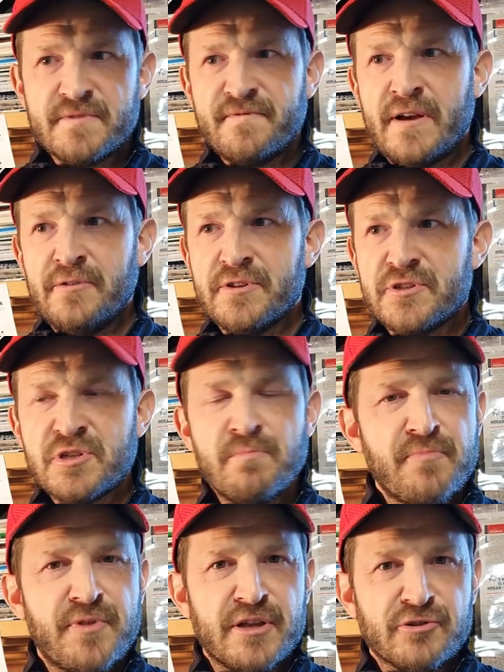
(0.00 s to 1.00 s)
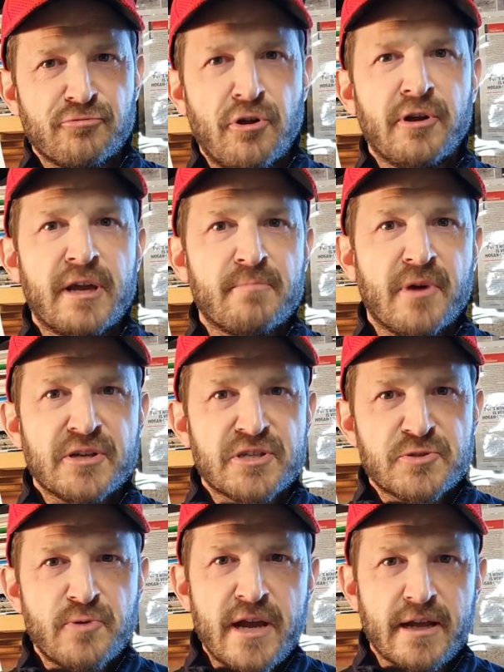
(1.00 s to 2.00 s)
Felt that something's wrong in my
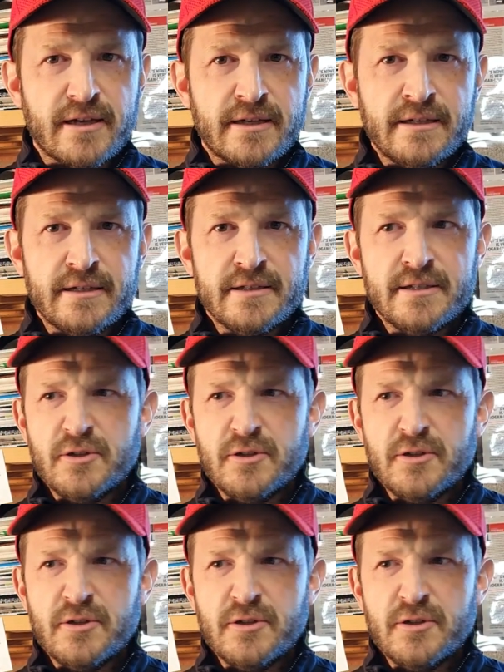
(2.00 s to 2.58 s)
swing,